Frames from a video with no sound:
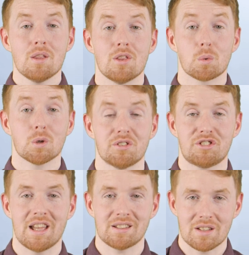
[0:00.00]
The world of
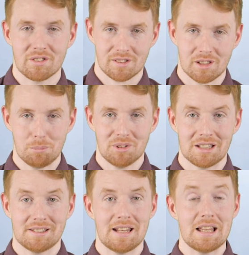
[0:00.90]
tech never sleeps,
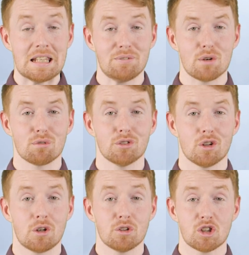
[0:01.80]
and today I'll give you a
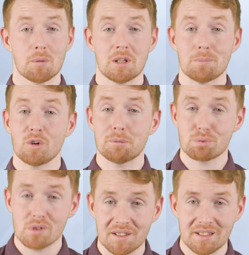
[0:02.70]
rundown on some of the most
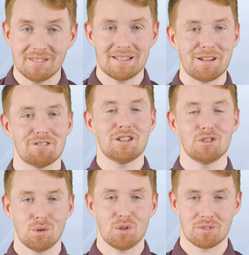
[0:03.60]
pressing tech-related
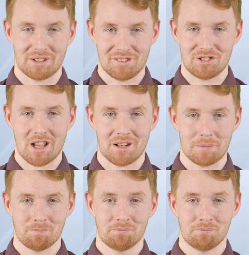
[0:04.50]
news from GizChina.